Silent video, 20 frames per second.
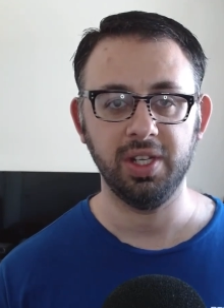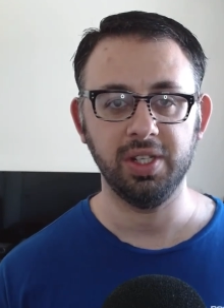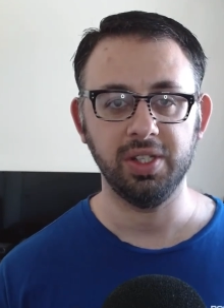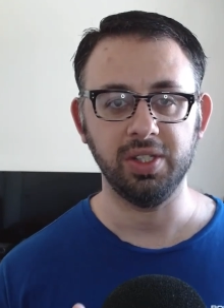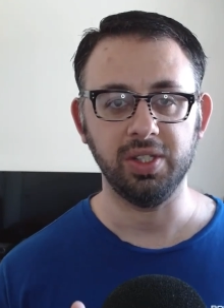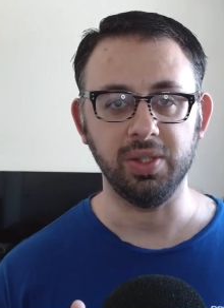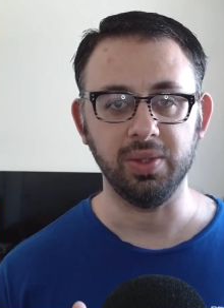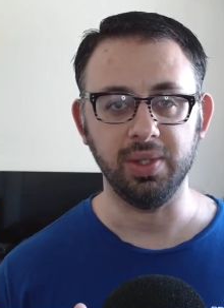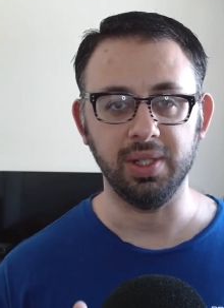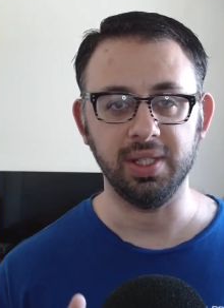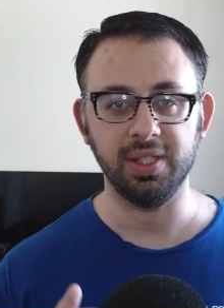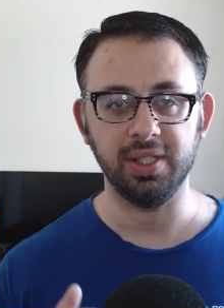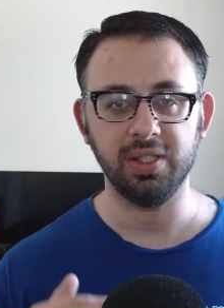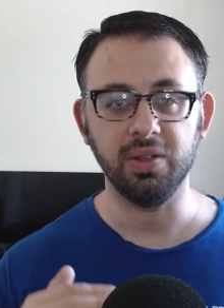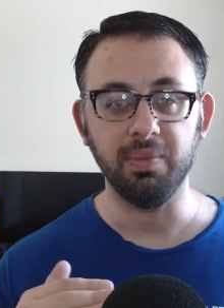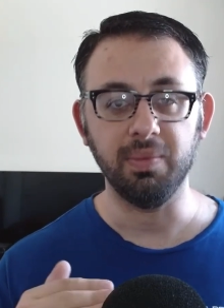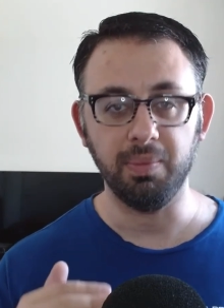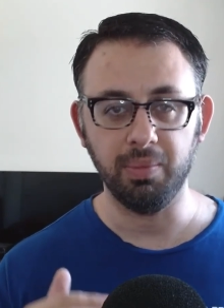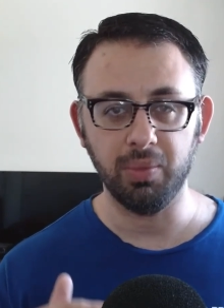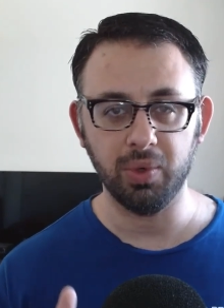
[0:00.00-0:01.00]
So
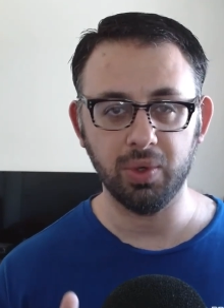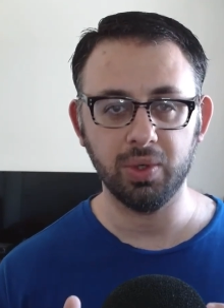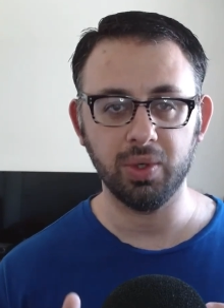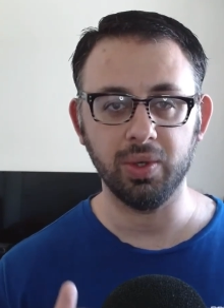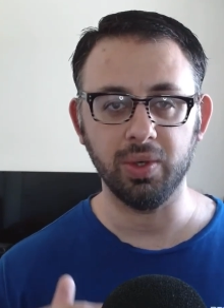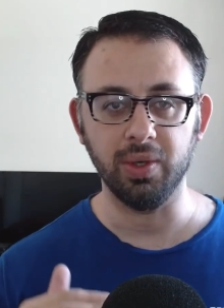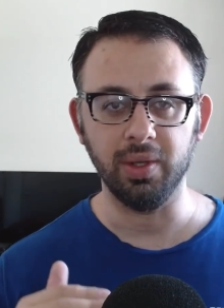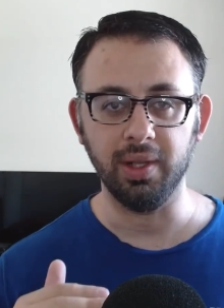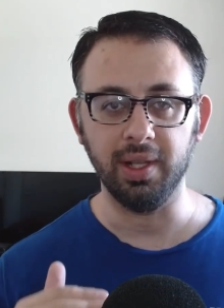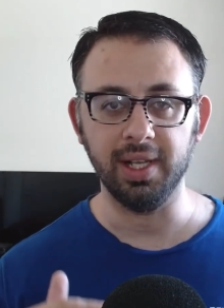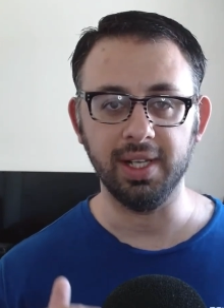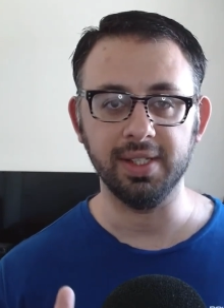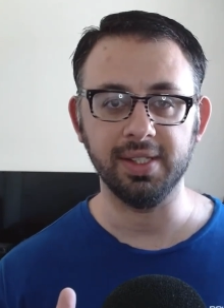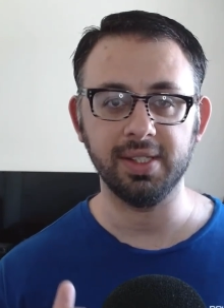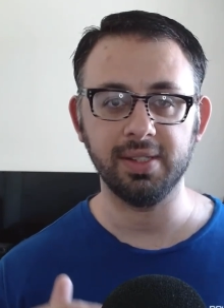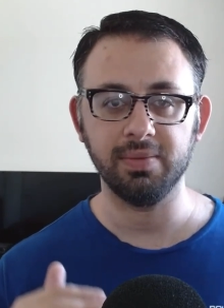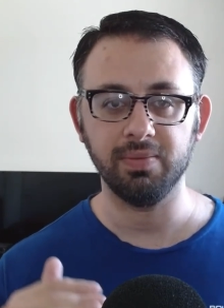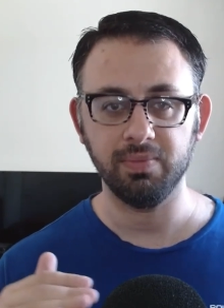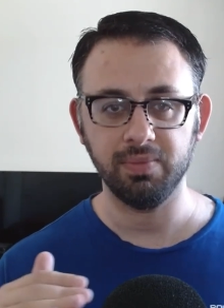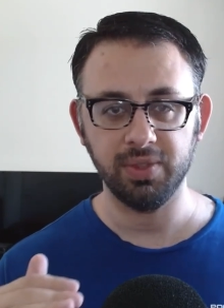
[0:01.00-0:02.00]
it's more or
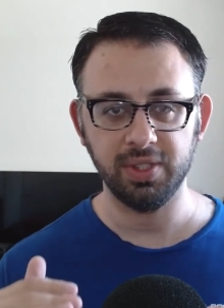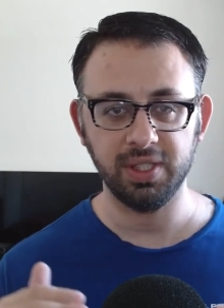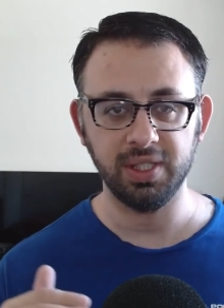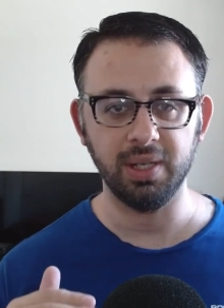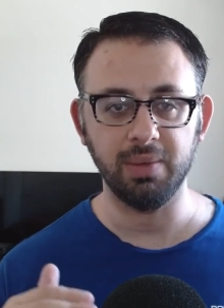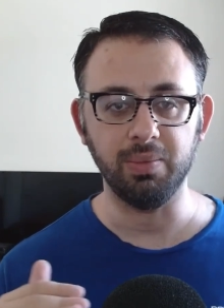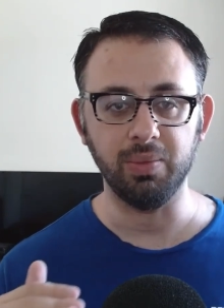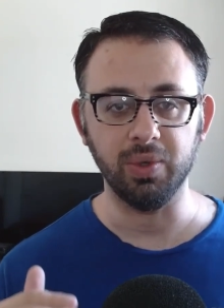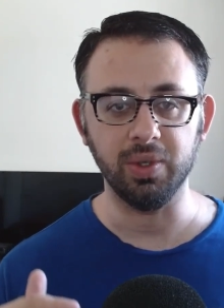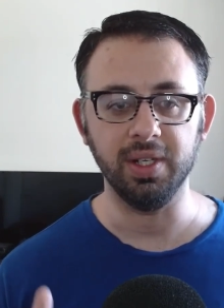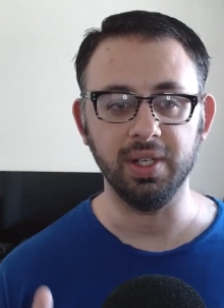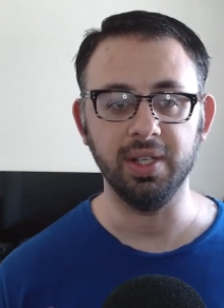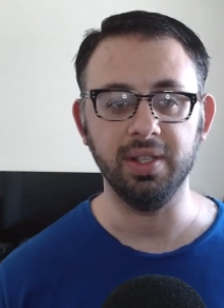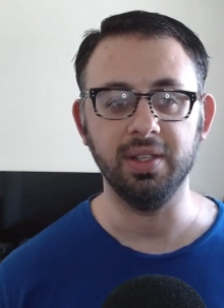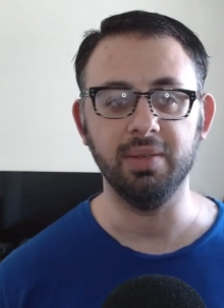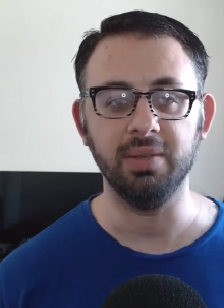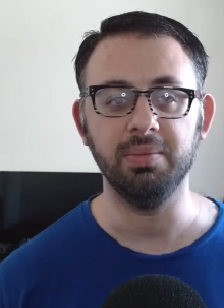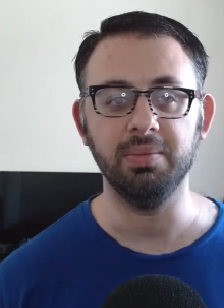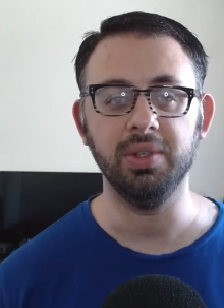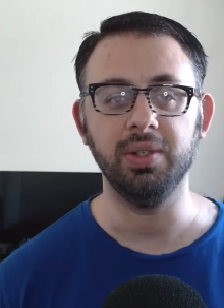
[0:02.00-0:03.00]
less somewhere in
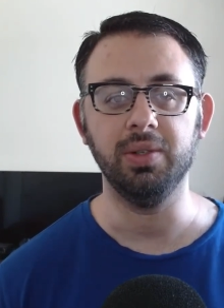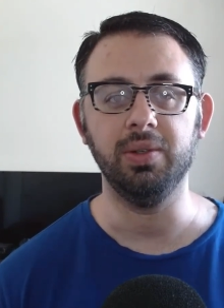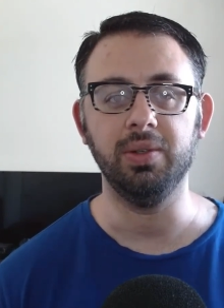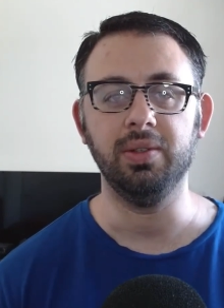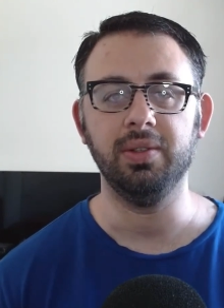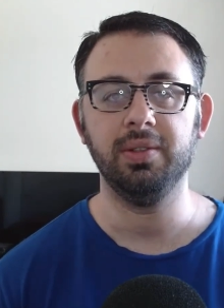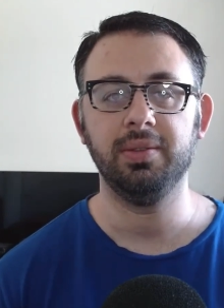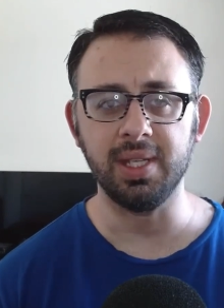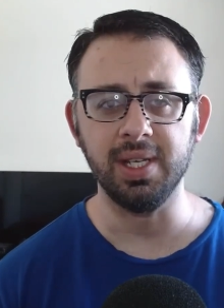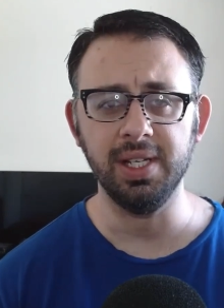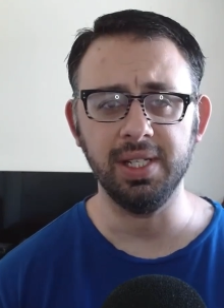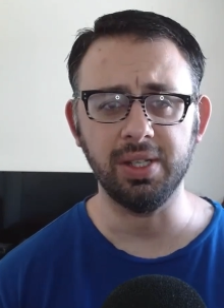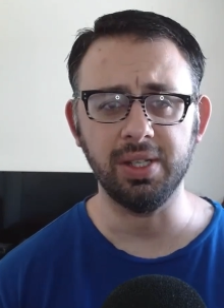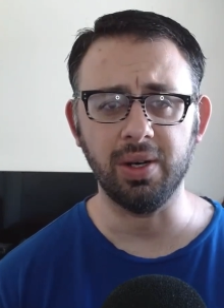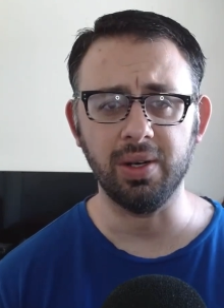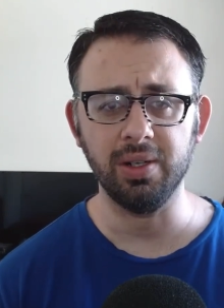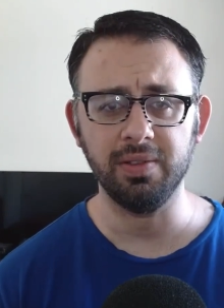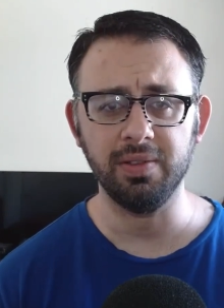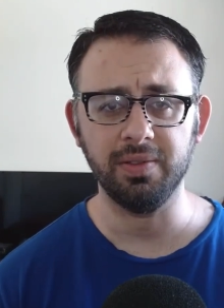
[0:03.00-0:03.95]
the middle. It's hard